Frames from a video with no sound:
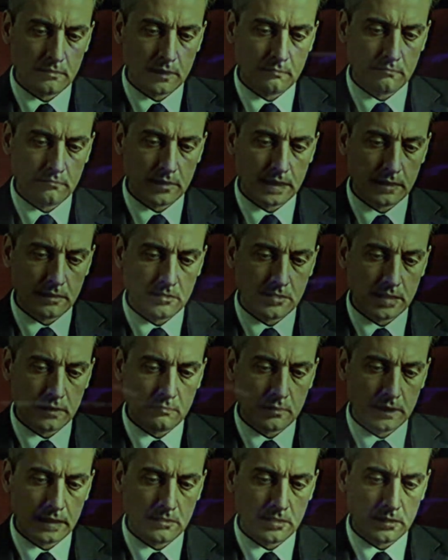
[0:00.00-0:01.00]
The fiends
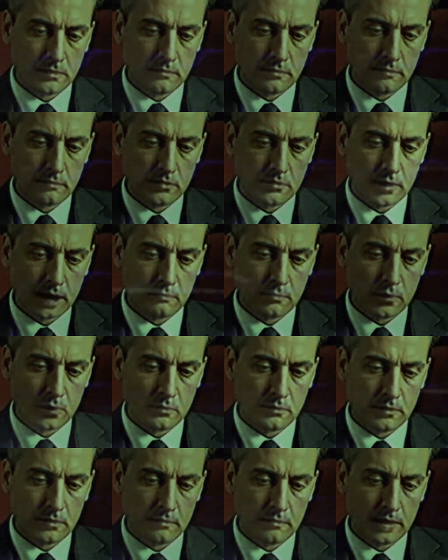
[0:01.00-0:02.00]
had beaten,
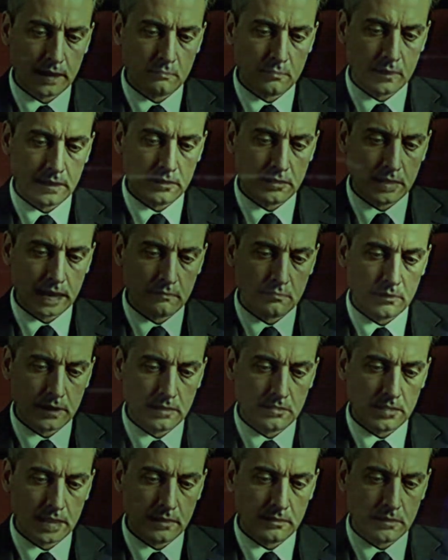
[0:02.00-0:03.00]
trampled, and bitten
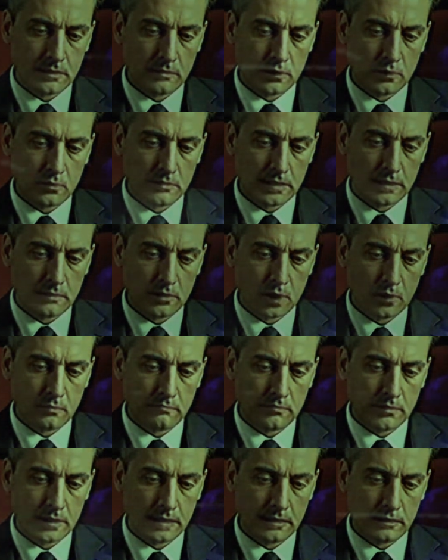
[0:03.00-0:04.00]
every attendant who did
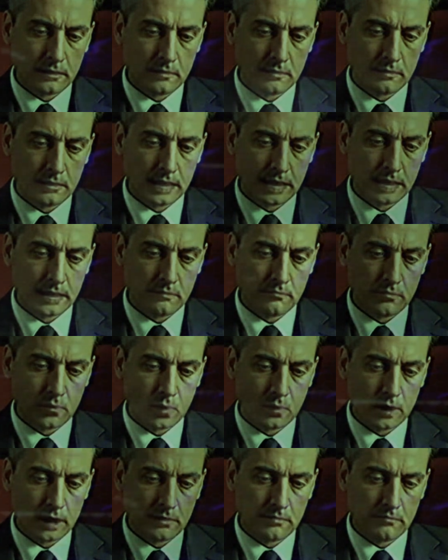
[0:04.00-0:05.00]
not flee, killing
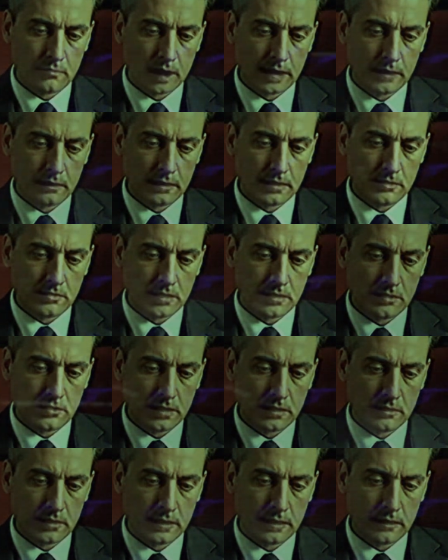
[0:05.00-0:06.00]
4 and finally
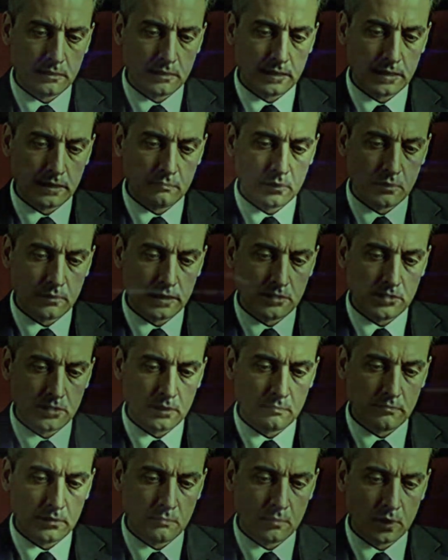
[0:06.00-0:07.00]
succeeding in the
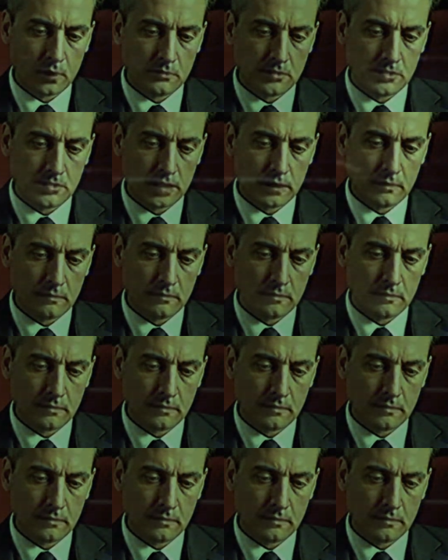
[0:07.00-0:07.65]
liberation of the monster.